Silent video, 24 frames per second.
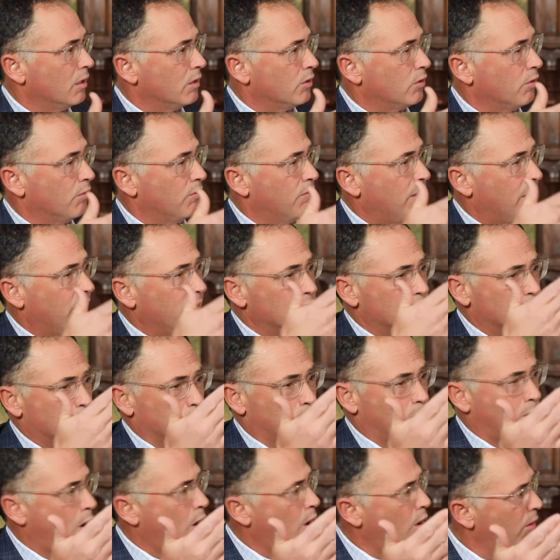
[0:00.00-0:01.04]
to a very
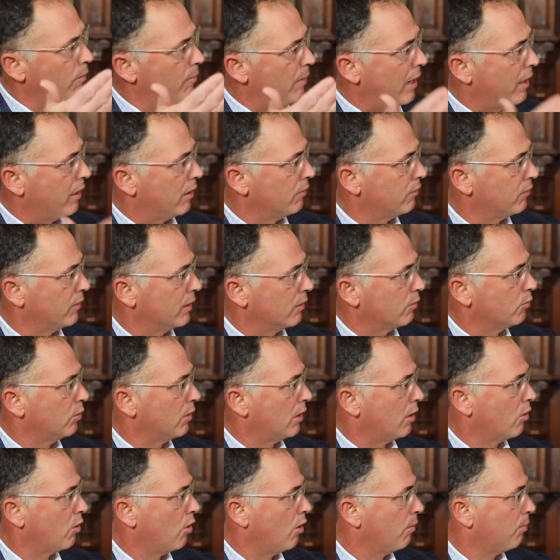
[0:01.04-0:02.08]
small amount of like what
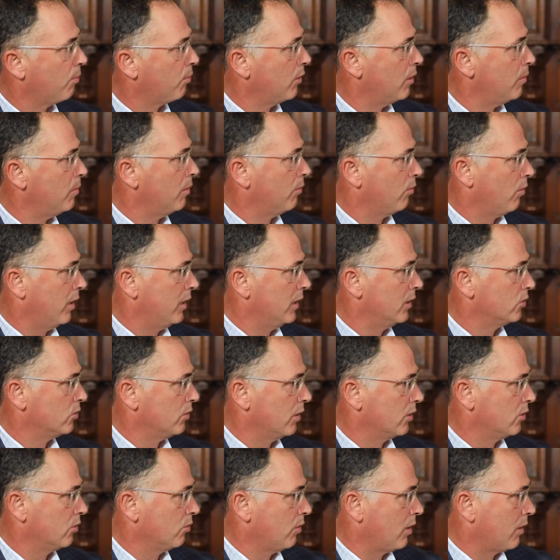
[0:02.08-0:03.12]
I'll call premium writing. So
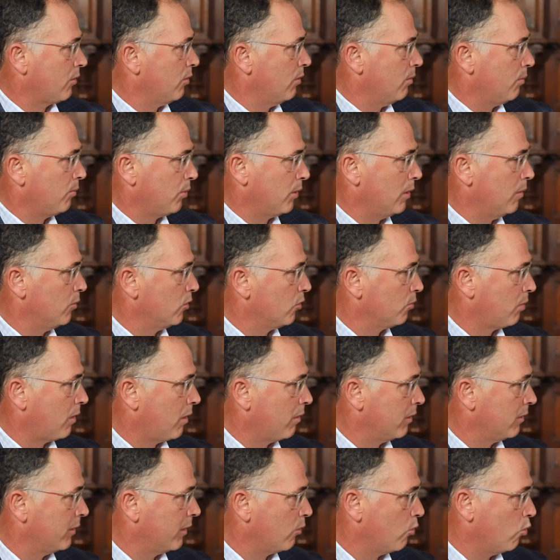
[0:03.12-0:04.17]
like direct written premium is
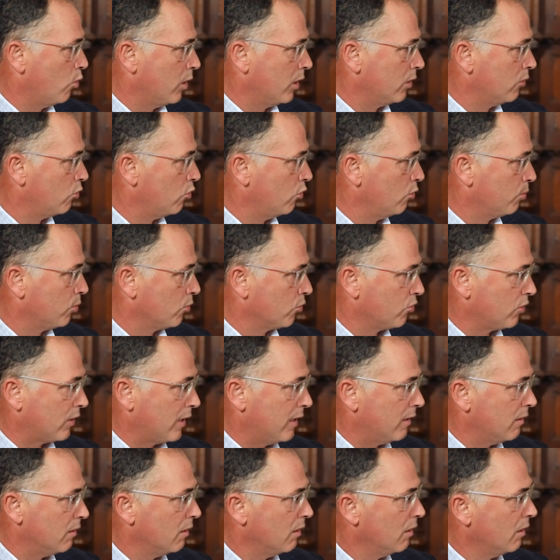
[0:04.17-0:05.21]
probably like one, two
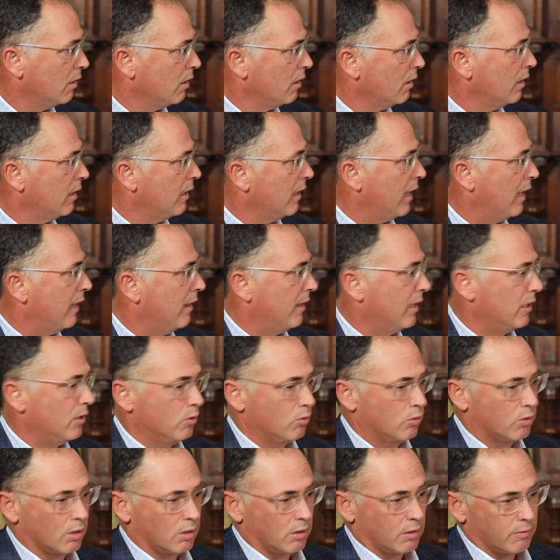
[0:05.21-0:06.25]
percent. And then
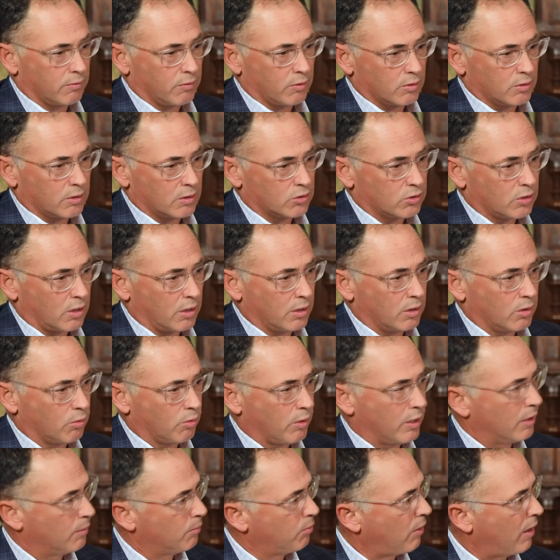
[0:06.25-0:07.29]
you deliver this
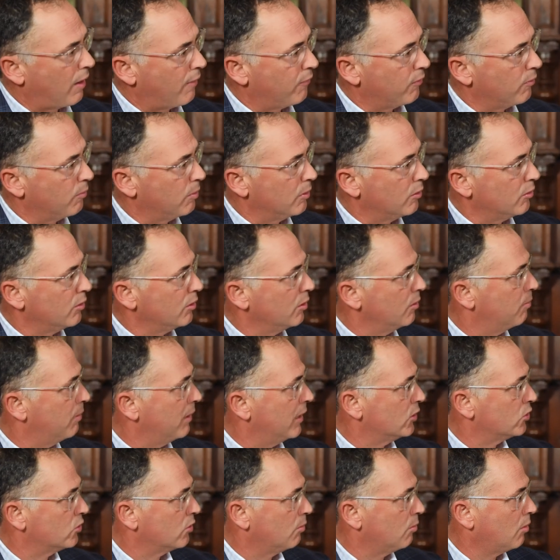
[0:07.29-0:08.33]
underwriting profitability
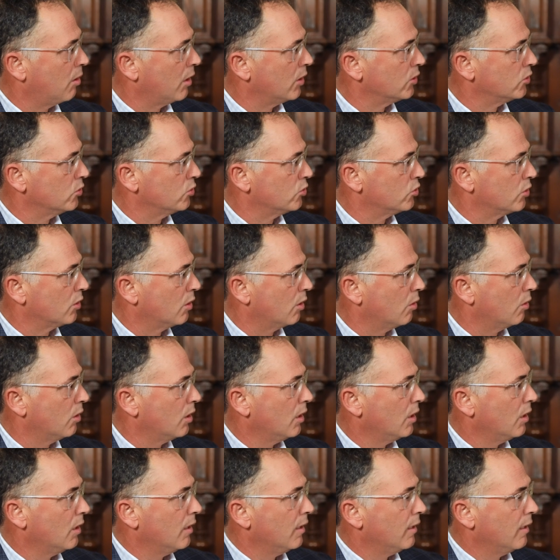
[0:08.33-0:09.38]
based on margin. So
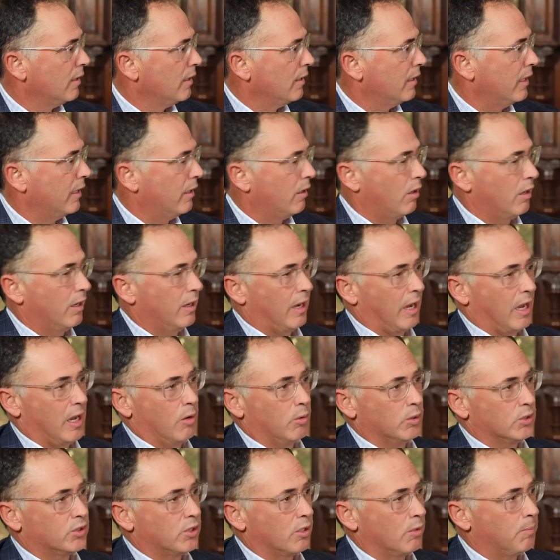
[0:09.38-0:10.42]
it, I
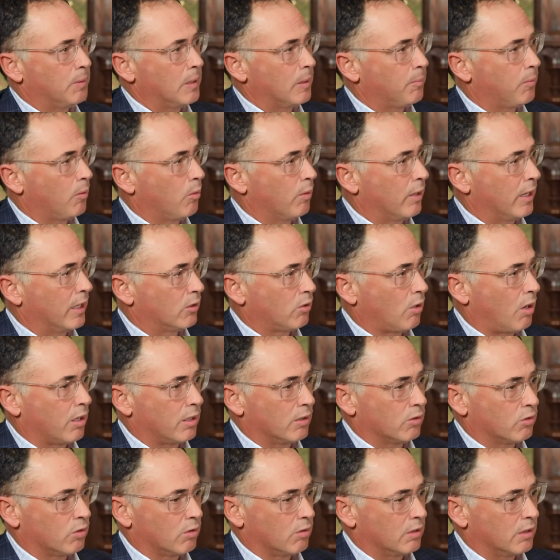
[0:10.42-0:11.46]
always tell people when I talk
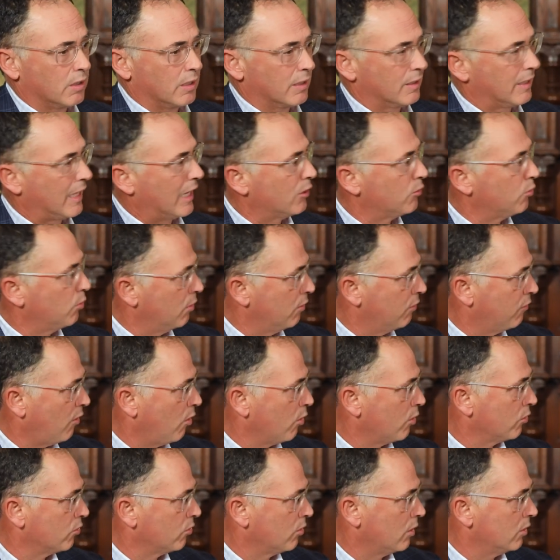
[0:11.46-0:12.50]
internally, like that's what we
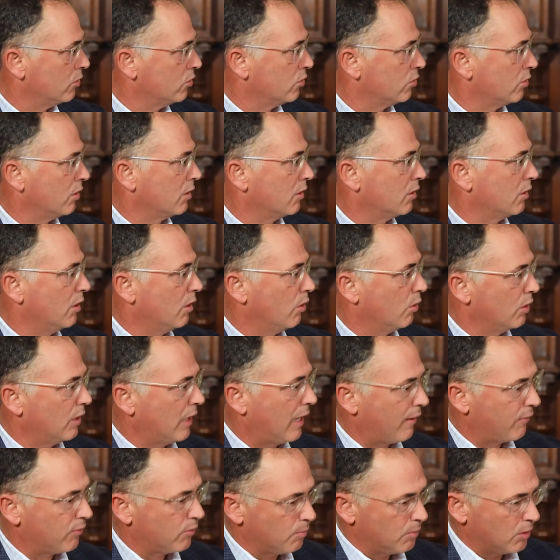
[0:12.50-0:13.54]
focus on. Just like, you know, you
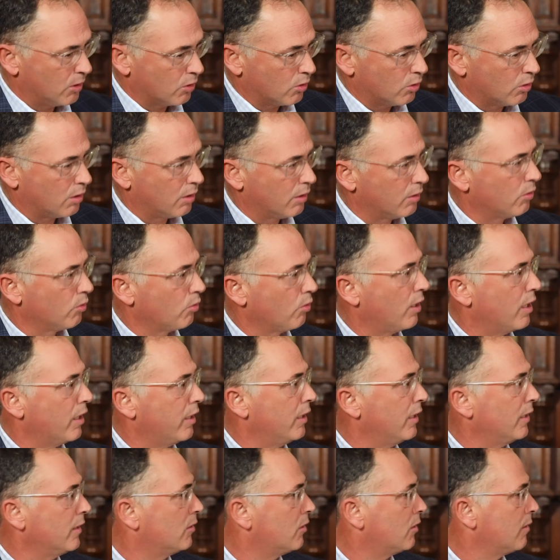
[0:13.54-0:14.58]
have to be a good
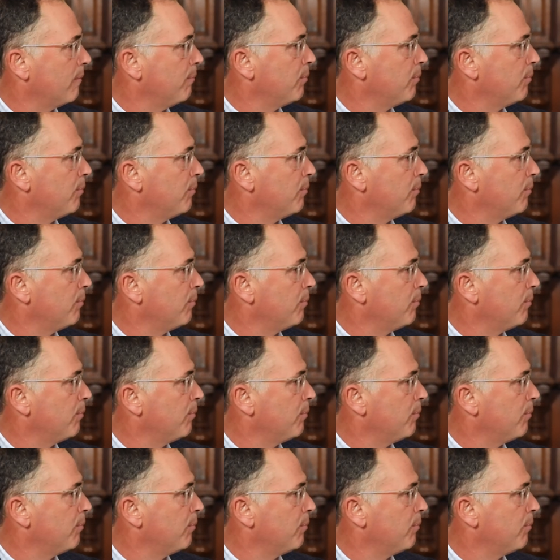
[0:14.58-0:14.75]
underwriting,